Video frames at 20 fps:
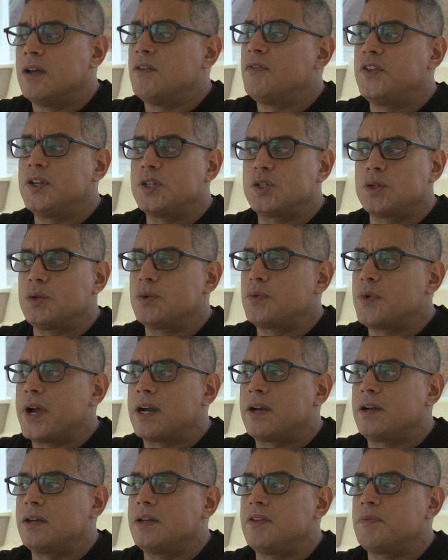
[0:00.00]
a visual
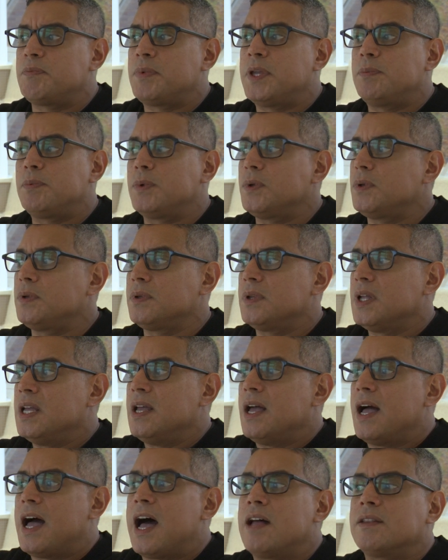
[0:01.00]
record of people
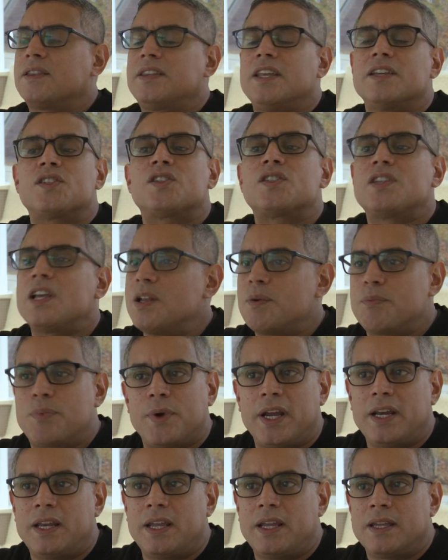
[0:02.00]
out there
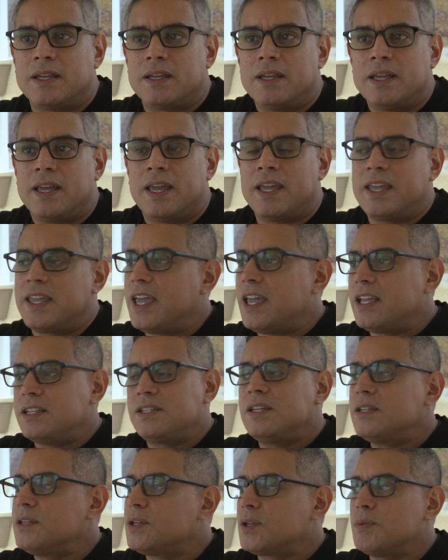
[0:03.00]
celebrating,
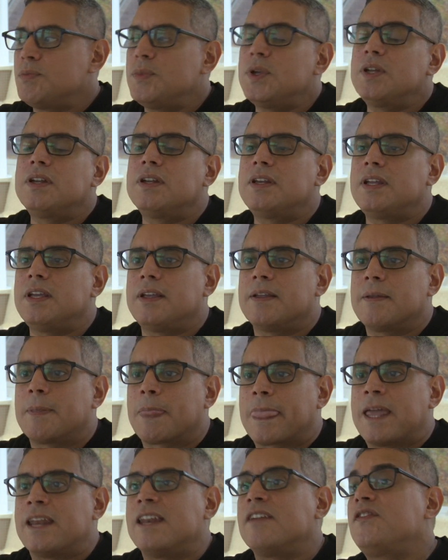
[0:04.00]
engaging in the community.
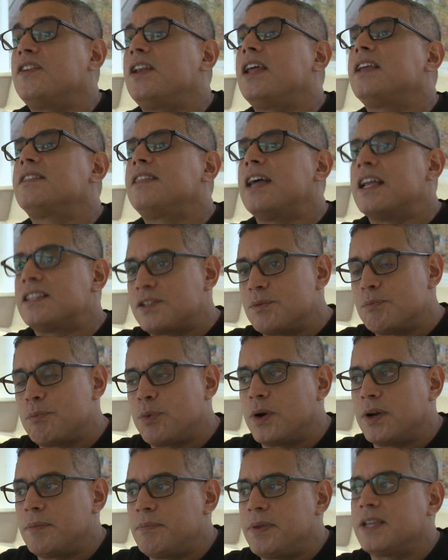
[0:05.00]
And I feel like that's
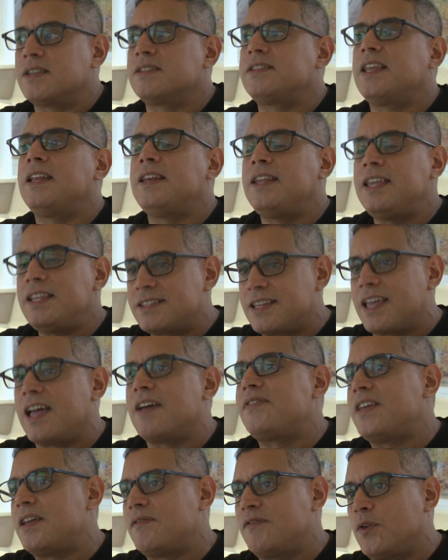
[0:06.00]
important because they need to
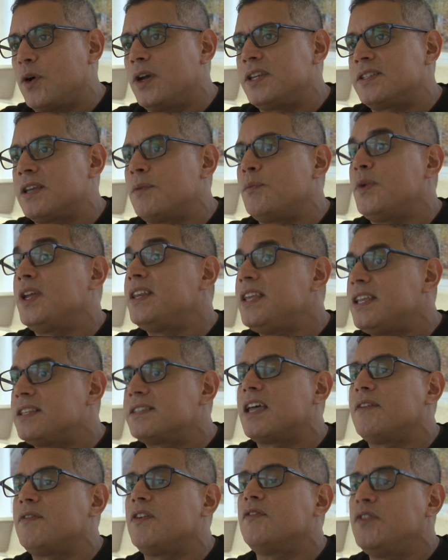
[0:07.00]
have that voice and we need
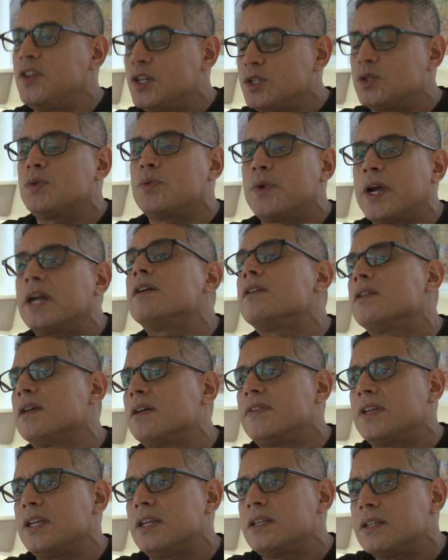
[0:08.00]
to have a visual record of
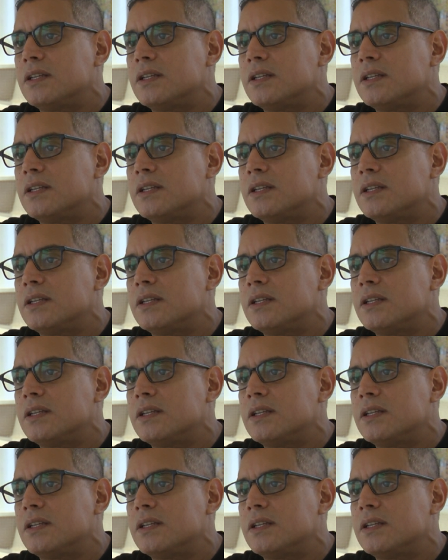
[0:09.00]
it.